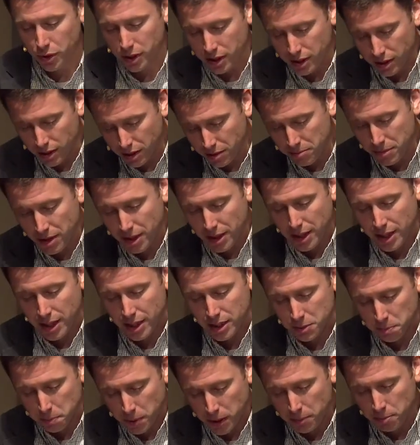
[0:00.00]
him,
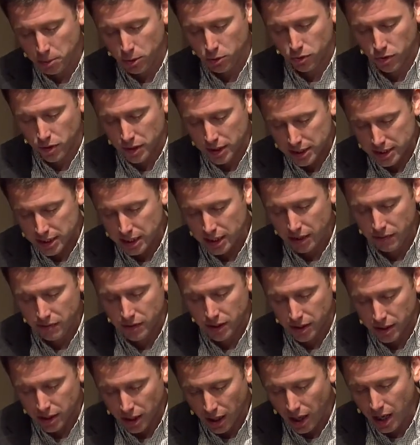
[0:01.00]
his people receive
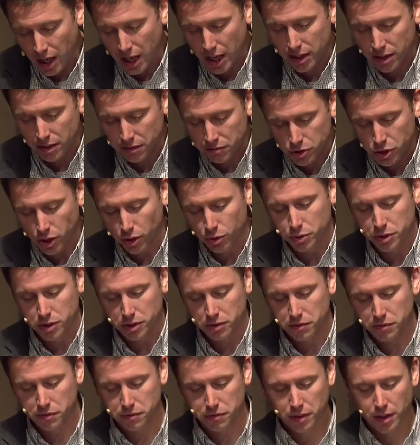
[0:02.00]
the God of
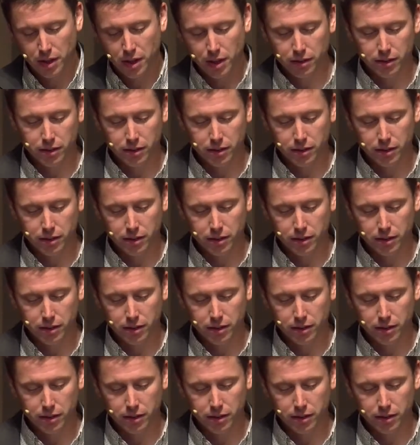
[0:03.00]
Joseph,